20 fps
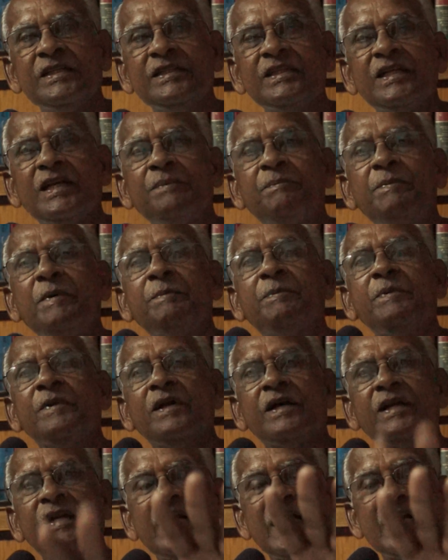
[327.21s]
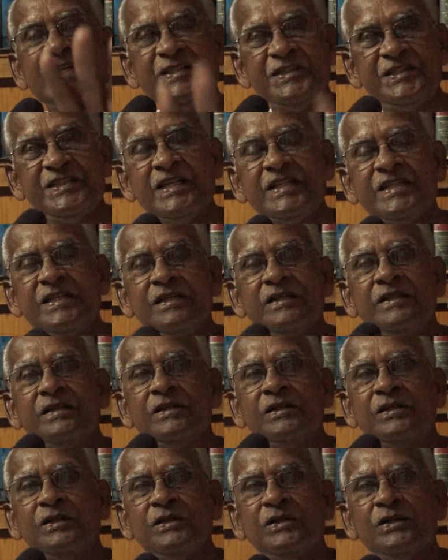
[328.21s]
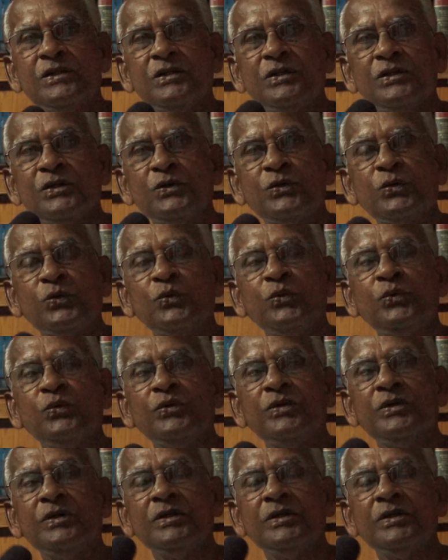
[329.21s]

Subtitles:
that people are agitating to